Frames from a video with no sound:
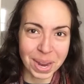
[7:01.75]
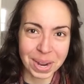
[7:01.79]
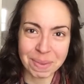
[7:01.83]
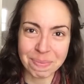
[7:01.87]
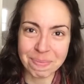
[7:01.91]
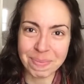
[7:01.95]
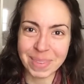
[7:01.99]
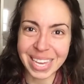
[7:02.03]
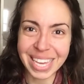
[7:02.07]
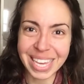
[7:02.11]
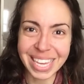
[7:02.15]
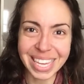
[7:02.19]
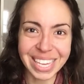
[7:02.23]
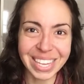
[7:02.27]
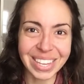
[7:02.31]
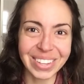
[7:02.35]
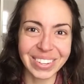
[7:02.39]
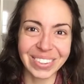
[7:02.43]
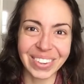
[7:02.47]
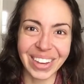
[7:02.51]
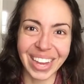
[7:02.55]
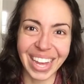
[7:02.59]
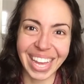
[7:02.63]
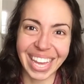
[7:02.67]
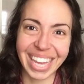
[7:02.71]
to meet you
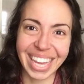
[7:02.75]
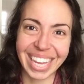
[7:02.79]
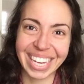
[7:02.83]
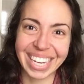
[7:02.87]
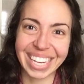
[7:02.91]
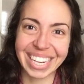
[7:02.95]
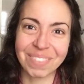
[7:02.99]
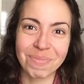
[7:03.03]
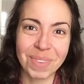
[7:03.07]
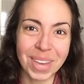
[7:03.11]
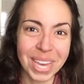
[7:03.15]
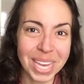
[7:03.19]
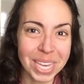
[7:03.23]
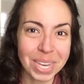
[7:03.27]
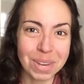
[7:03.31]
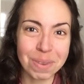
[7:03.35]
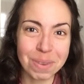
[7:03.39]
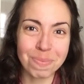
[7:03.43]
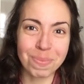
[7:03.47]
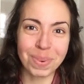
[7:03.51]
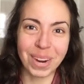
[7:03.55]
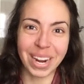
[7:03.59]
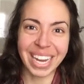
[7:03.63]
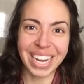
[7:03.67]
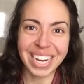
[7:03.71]
and pick your
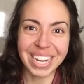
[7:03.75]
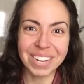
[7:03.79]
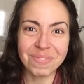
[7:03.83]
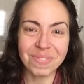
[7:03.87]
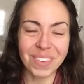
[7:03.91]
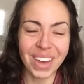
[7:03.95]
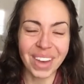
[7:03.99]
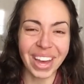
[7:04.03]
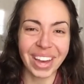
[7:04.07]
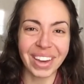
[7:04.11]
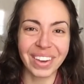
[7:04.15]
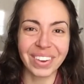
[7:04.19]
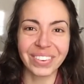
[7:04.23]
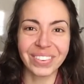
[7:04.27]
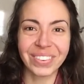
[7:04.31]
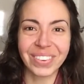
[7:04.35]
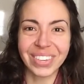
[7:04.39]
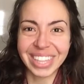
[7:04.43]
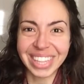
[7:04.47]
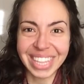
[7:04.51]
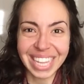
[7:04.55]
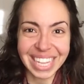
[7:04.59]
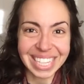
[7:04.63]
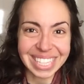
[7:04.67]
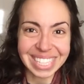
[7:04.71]
brain about
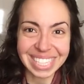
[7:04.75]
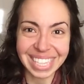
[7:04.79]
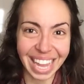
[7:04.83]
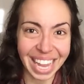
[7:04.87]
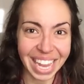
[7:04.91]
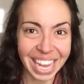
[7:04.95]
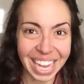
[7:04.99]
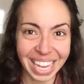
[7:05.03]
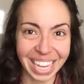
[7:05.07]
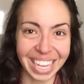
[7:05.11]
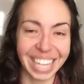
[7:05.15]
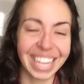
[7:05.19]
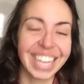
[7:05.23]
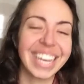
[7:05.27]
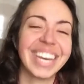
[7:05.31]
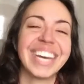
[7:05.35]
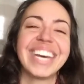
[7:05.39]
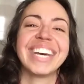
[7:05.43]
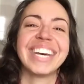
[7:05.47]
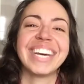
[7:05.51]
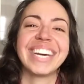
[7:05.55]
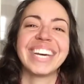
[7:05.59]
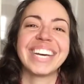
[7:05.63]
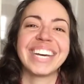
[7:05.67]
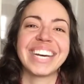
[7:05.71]
what that's like.
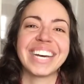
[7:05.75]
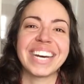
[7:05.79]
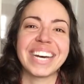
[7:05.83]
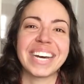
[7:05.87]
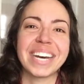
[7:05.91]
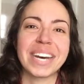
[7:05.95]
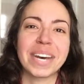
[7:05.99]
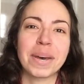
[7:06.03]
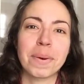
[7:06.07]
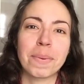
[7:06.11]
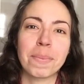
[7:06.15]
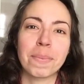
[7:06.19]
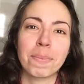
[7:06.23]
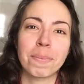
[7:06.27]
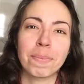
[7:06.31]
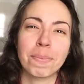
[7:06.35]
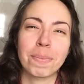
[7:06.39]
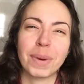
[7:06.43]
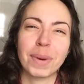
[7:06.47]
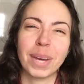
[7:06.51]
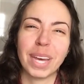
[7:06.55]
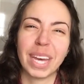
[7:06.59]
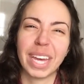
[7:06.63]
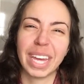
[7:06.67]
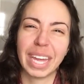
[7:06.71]

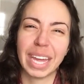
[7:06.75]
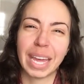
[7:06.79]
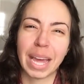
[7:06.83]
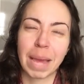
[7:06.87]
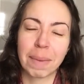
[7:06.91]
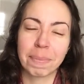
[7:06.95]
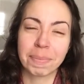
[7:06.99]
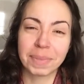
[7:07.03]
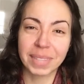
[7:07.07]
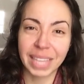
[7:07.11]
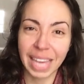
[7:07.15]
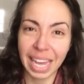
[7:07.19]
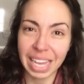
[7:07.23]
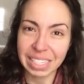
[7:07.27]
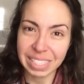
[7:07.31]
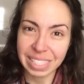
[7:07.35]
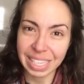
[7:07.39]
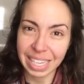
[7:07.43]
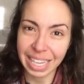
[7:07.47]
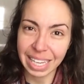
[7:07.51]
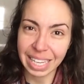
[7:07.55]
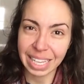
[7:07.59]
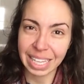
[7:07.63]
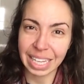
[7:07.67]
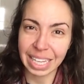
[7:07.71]
But I'm
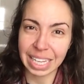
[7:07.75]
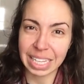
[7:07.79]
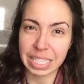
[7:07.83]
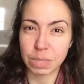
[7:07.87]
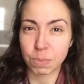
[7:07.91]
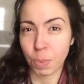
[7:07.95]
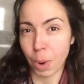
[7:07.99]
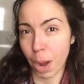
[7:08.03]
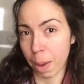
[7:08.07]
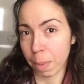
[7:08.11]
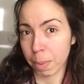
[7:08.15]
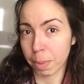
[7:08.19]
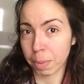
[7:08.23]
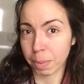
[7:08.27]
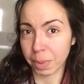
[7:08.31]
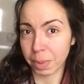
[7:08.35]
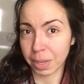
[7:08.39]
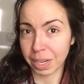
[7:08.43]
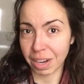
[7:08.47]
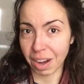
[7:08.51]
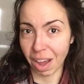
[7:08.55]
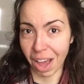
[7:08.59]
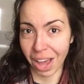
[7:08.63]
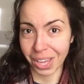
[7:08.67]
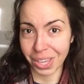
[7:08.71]
guessing it's probably
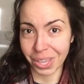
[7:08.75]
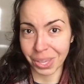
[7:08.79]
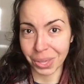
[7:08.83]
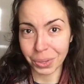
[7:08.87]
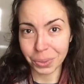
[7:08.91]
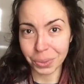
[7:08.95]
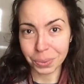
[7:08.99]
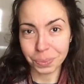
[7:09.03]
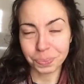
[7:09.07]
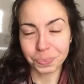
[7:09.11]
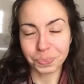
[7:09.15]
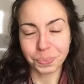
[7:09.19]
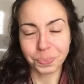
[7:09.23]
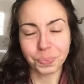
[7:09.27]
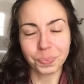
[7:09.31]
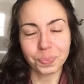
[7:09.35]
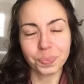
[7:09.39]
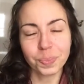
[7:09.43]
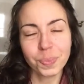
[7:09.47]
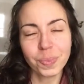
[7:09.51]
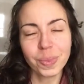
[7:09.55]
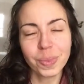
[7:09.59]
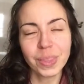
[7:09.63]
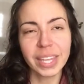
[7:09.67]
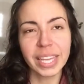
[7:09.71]
not you.
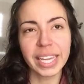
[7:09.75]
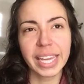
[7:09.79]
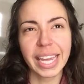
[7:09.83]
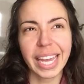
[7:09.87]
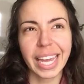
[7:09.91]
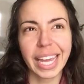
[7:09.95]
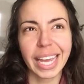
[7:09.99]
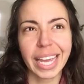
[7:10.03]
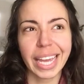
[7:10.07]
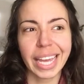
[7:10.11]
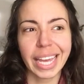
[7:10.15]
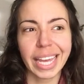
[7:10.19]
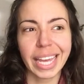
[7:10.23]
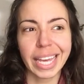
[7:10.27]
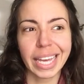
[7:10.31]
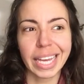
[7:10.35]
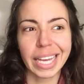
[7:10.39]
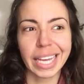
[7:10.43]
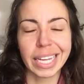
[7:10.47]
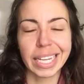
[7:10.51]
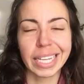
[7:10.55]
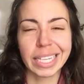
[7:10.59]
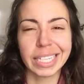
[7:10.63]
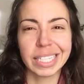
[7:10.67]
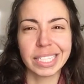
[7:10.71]

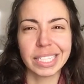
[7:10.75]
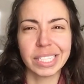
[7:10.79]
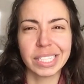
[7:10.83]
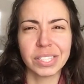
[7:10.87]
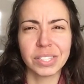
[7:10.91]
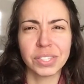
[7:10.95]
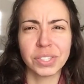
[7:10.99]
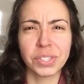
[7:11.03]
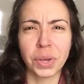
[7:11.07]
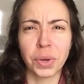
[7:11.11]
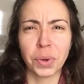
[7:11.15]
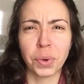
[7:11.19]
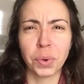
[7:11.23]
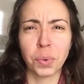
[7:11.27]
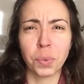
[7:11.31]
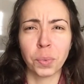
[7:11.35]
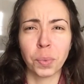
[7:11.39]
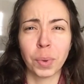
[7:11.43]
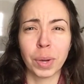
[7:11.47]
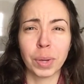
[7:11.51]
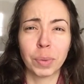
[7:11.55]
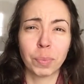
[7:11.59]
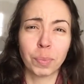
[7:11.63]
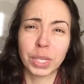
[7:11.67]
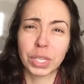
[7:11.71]
And so
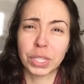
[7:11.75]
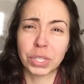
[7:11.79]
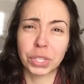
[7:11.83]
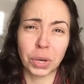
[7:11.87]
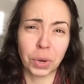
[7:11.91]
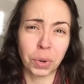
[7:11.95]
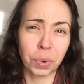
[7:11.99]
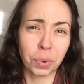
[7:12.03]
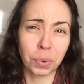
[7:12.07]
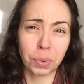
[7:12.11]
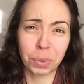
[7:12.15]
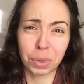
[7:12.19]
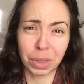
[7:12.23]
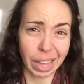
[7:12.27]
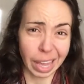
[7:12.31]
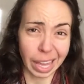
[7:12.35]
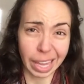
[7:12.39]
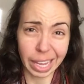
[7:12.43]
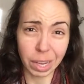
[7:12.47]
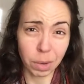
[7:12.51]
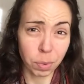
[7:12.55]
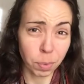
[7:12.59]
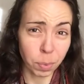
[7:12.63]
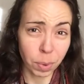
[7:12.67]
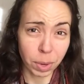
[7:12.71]
when we don't
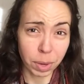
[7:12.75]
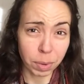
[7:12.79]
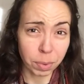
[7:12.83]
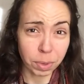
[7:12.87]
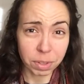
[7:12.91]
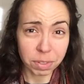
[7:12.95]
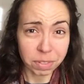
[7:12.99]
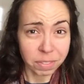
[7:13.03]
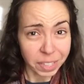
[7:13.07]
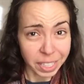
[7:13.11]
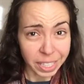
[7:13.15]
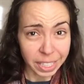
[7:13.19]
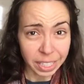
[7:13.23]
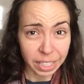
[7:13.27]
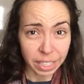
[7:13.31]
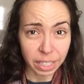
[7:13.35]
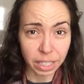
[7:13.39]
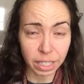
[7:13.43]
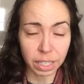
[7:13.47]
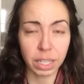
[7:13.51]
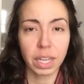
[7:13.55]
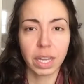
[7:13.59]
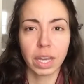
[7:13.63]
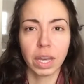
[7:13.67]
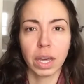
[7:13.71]
like what we're feeling,
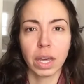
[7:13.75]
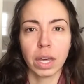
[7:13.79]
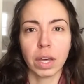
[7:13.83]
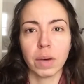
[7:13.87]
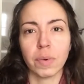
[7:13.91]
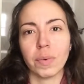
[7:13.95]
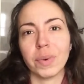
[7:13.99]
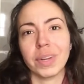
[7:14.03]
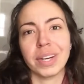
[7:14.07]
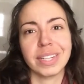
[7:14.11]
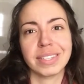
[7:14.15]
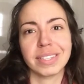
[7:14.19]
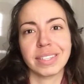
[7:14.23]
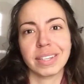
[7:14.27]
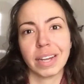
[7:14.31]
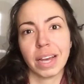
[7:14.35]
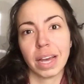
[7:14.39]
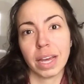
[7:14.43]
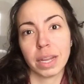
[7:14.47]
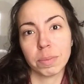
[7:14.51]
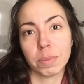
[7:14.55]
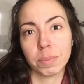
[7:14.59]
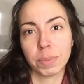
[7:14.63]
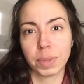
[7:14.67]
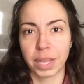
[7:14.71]
when it's an
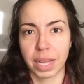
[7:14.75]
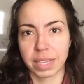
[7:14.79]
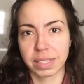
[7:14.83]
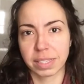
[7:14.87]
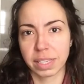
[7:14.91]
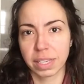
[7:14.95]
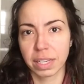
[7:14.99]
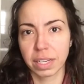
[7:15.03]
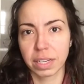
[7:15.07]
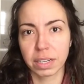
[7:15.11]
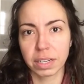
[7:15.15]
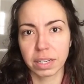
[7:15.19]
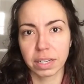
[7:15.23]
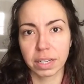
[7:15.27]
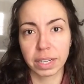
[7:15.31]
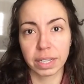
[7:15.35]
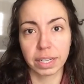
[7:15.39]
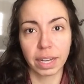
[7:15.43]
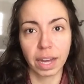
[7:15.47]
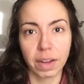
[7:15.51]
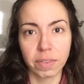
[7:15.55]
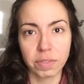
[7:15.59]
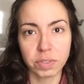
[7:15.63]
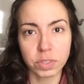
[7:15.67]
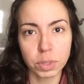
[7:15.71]
unpleasant or
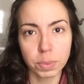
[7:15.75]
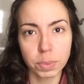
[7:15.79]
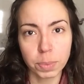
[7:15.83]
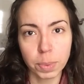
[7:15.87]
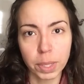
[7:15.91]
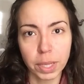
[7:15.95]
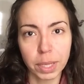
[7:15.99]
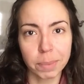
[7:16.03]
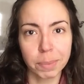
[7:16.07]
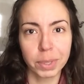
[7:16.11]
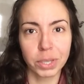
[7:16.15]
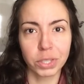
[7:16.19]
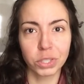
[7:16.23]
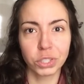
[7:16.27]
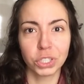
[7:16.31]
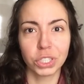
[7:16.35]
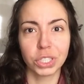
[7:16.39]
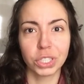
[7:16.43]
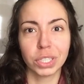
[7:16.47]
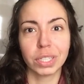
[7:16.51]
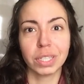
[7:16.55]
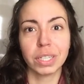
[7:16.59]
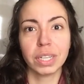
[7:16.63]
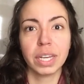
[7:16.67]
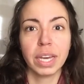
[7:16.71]
uncomfortable
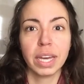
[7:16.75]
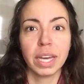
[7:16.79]
emotion,